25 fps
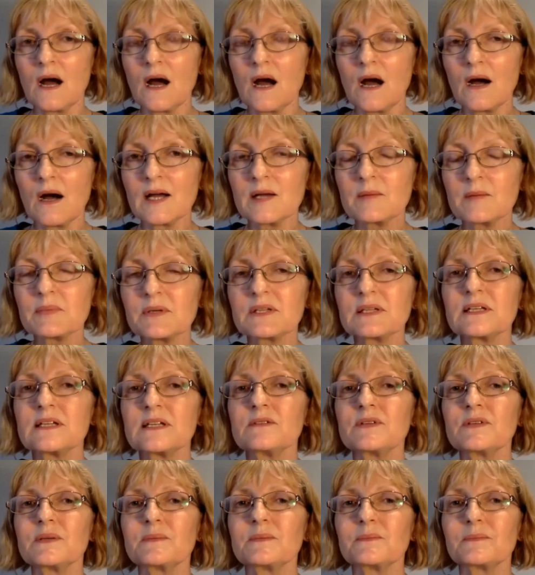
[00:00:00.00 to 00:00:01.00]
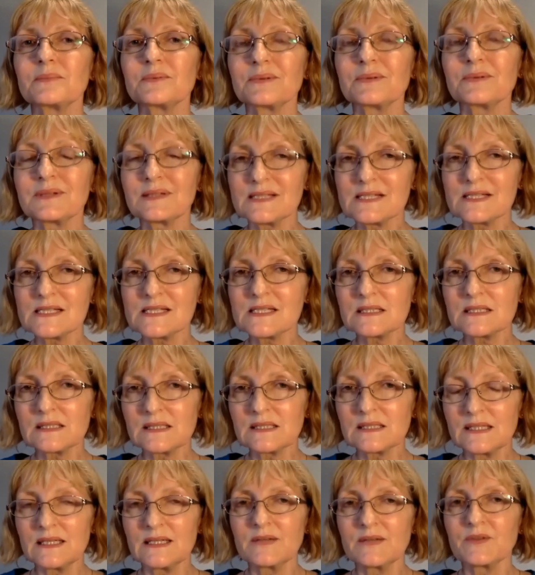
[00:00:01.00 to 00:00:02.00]
I believe
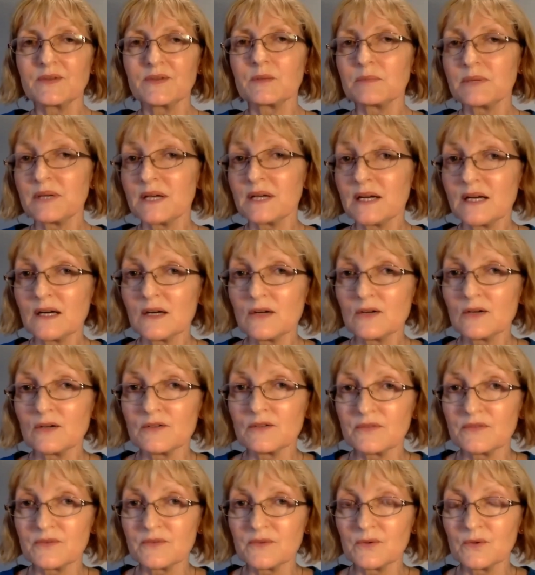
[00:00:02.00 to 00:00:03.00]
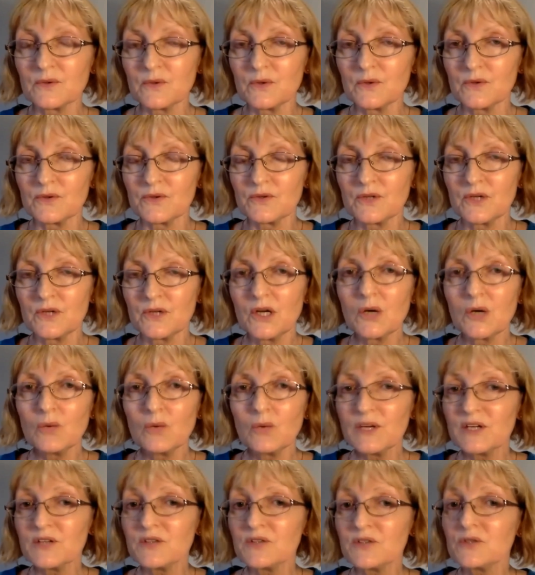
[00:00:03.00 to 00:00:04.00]
implicitly in the power of thought.
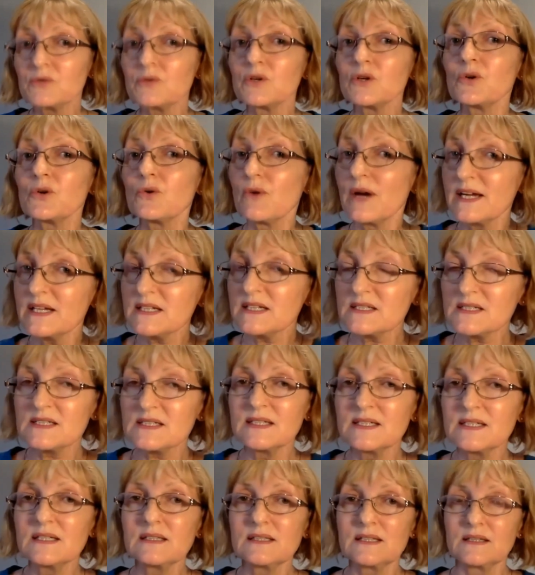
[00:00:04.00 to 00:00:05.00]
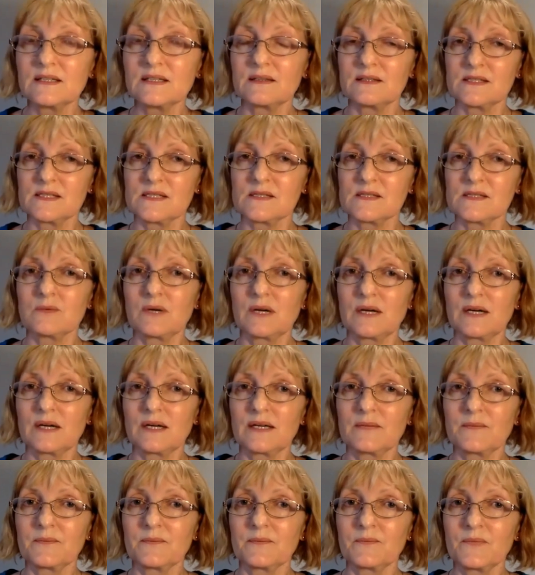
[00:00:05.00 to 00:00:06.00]
We can do a great deal in this
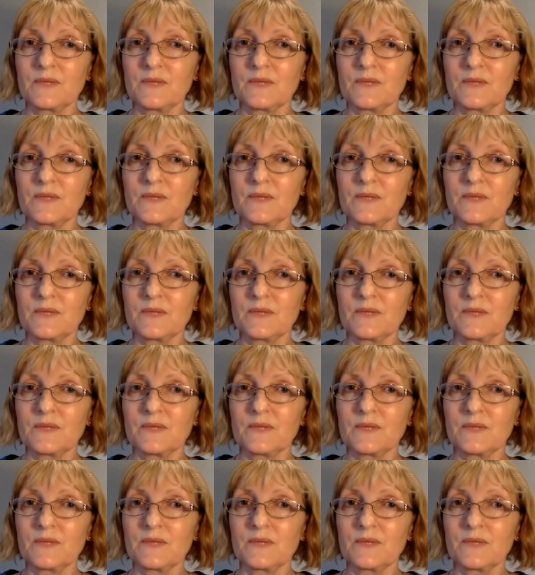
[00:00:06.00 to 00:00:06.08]
way.